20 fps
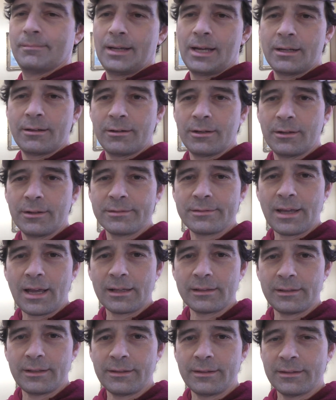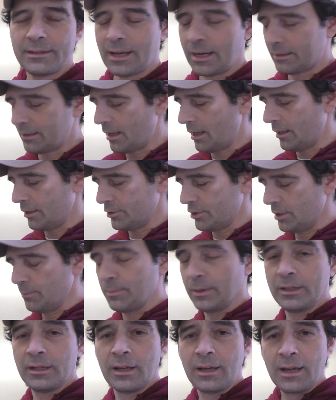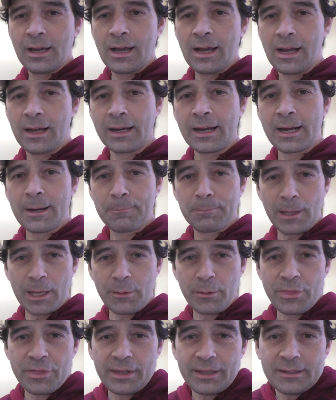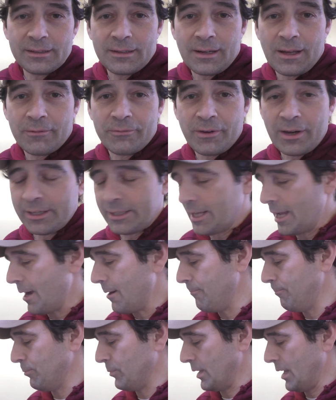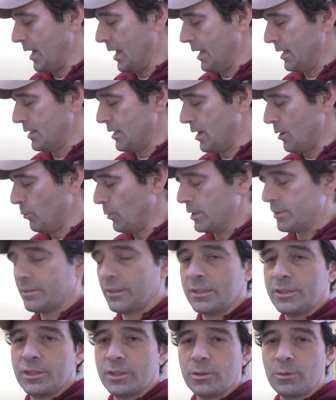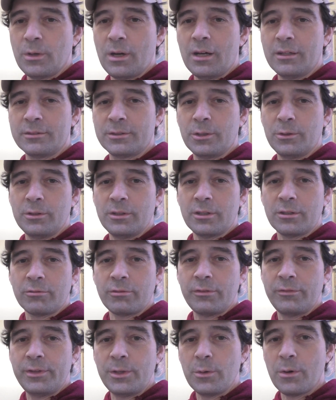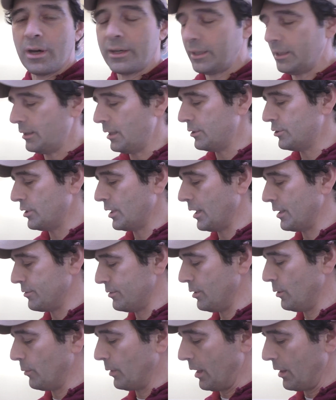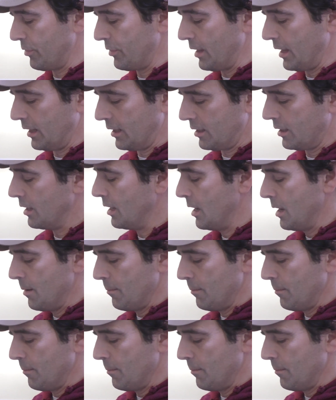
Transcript: I don't know exactly the technology, but I gotta play with it and I'll find out. And once I do, I'll do a little review on it, let you guys know what I think.